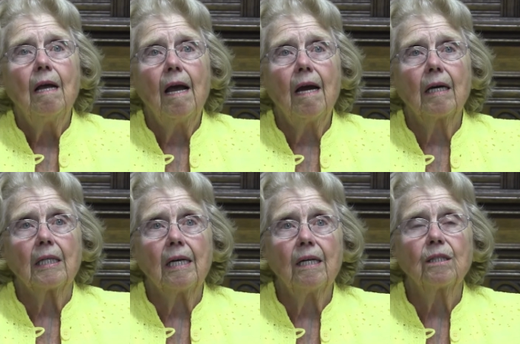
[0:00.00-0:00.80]

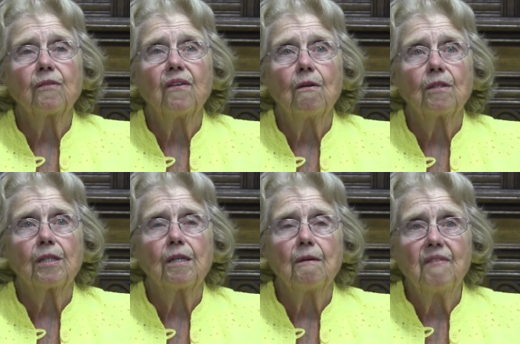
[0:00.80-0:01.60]
and his
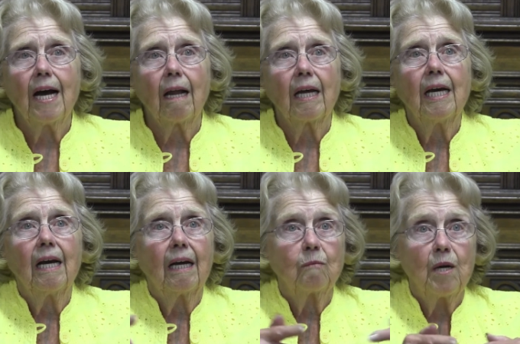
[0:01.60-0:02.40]
folks in the Valley,
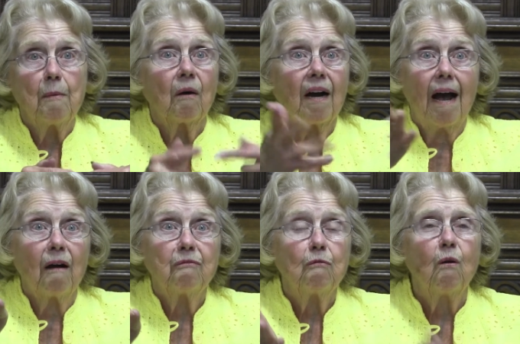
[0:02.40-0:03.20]
and we were
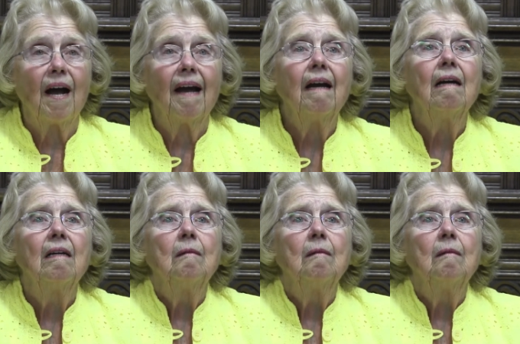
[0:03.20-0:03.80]
halfway.